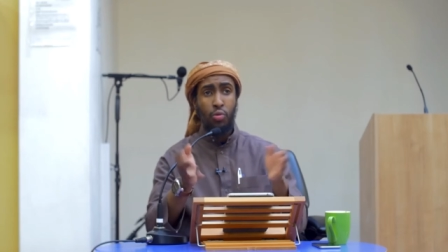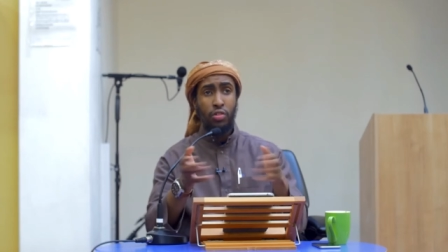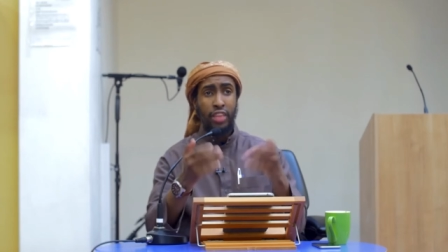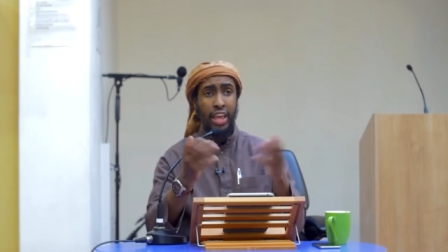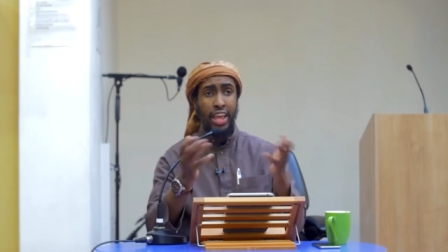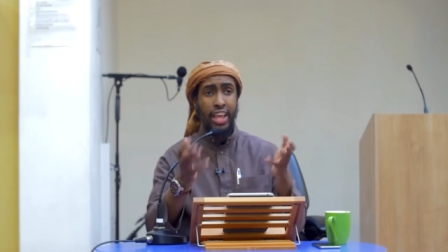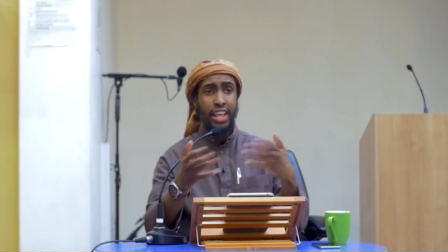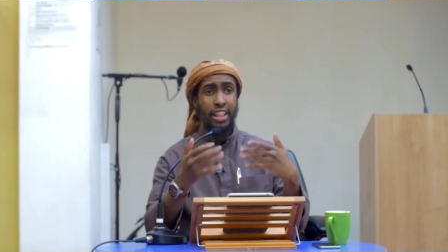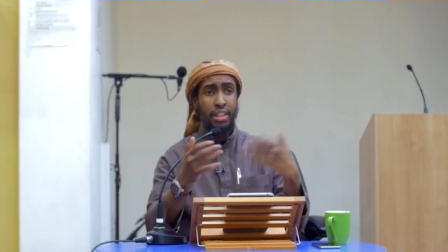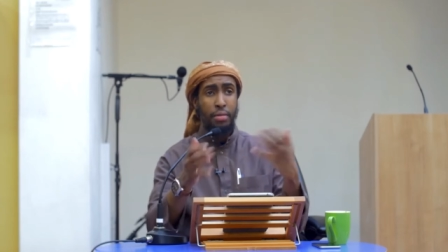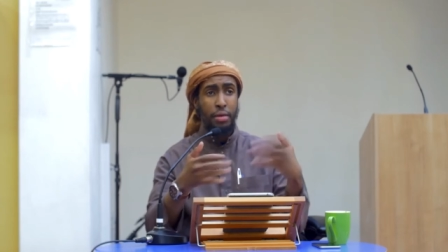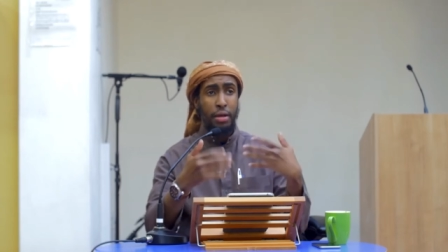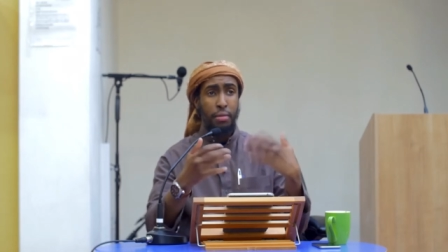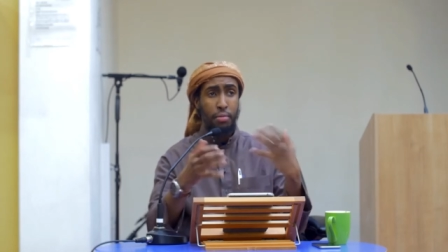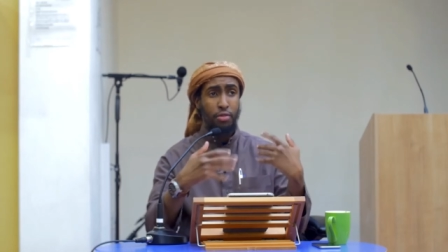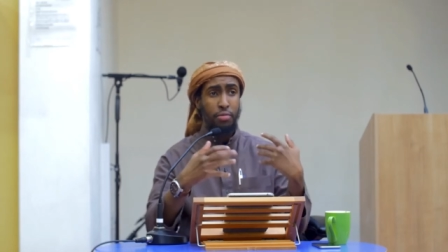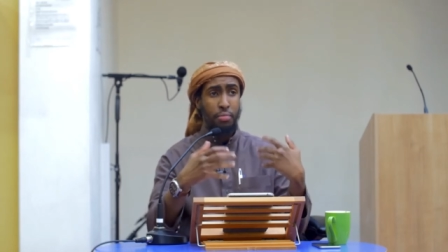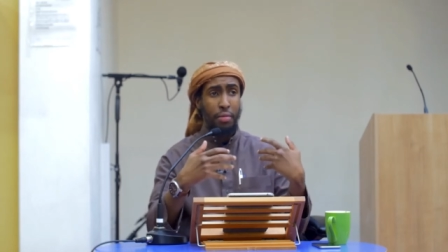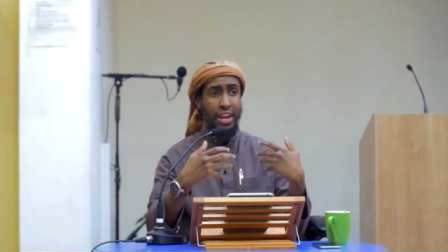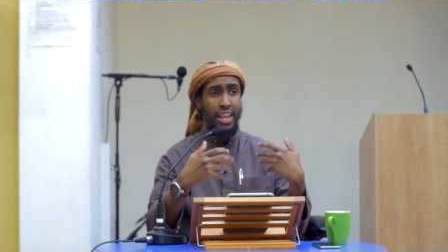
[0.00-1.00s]
taking the
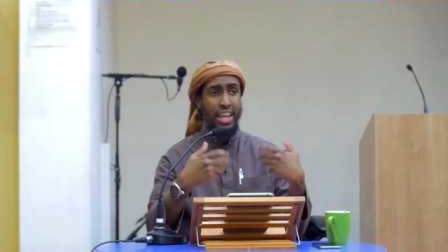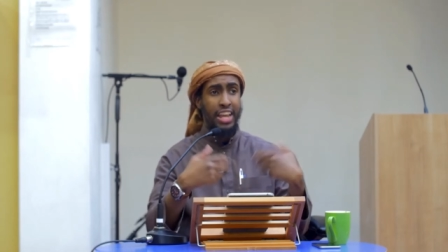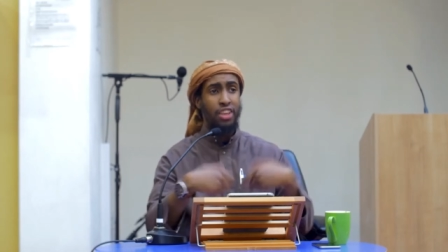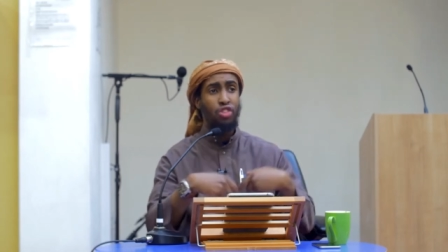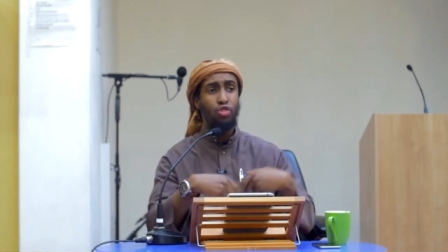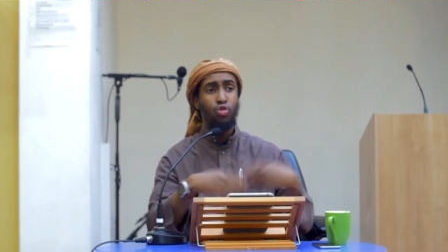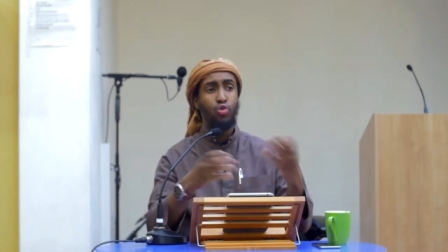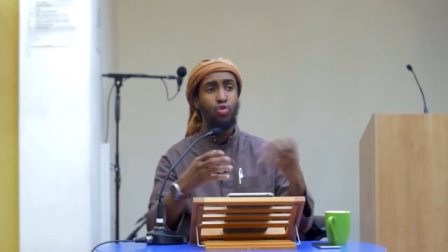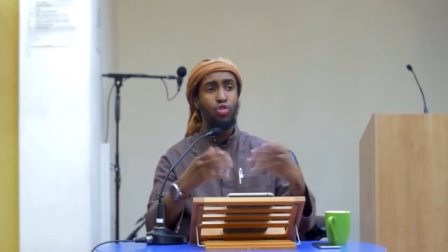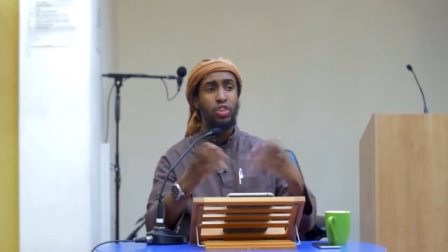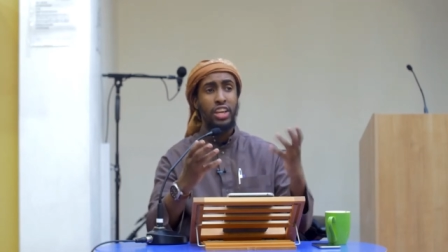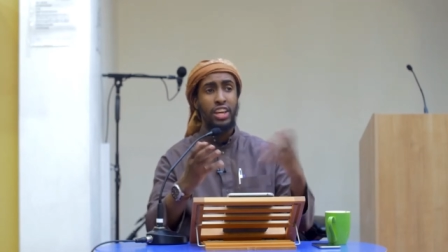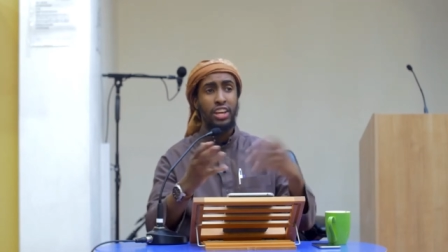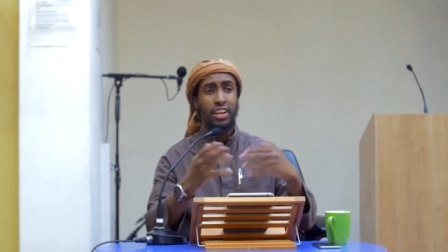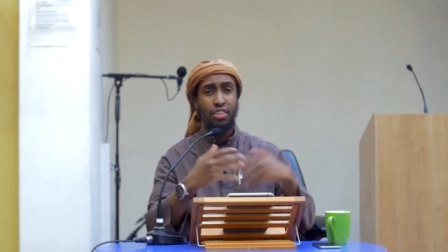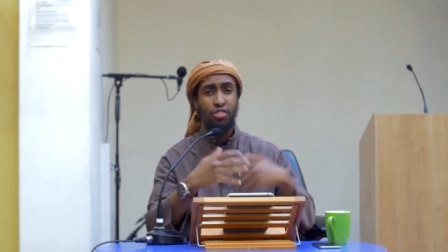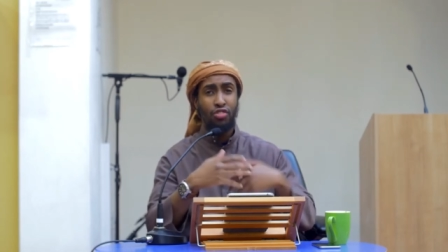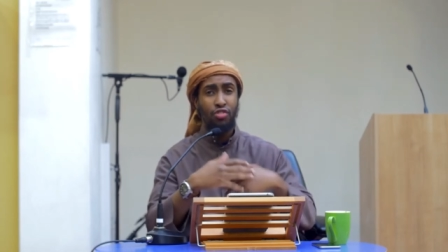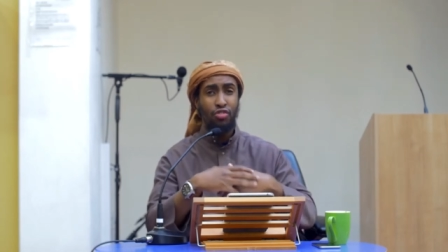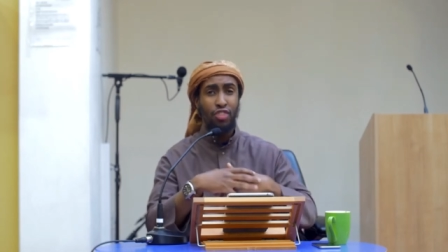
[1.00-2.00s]
people's money and he's using it
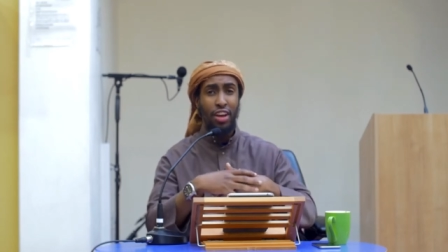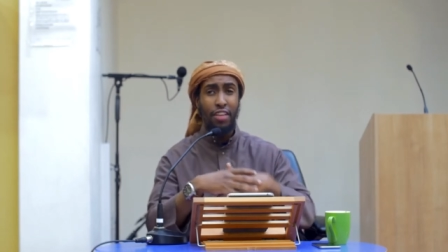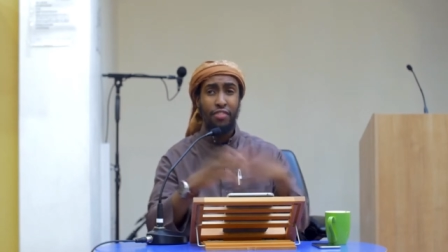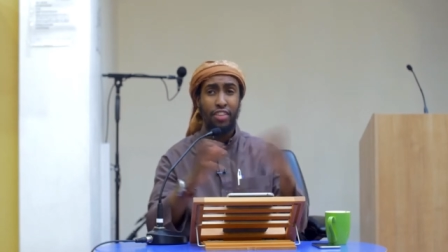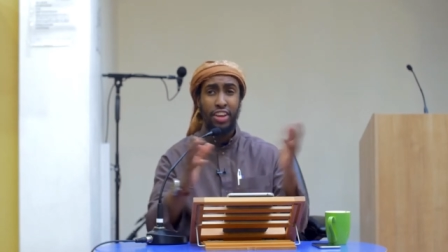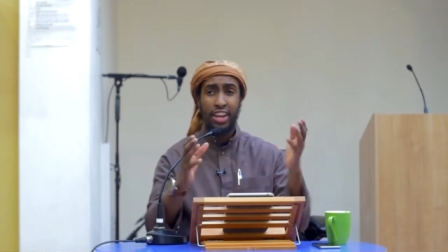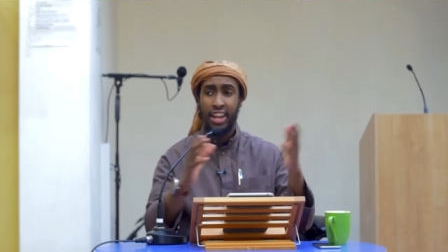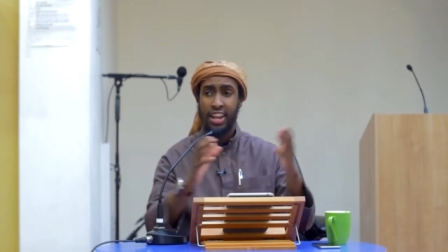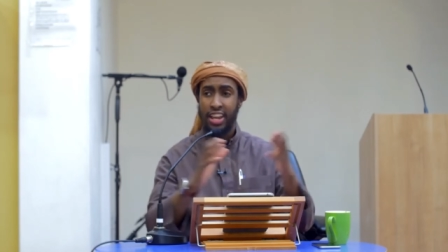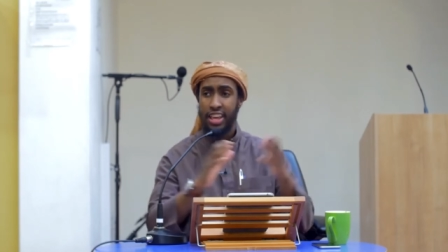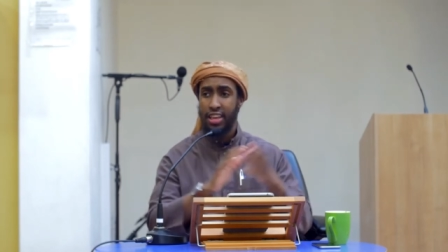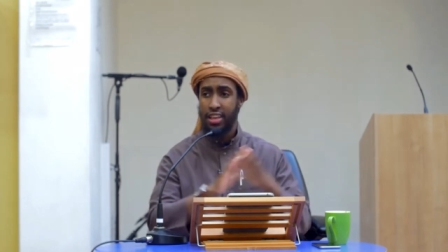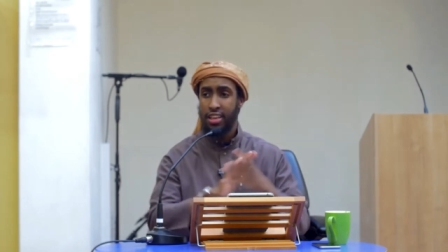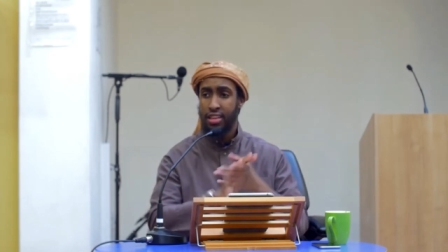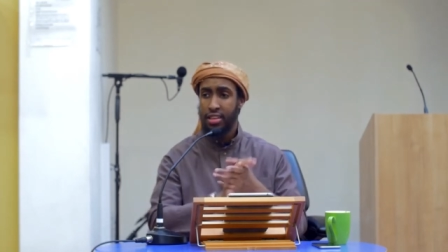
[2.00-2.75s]
extravagantly.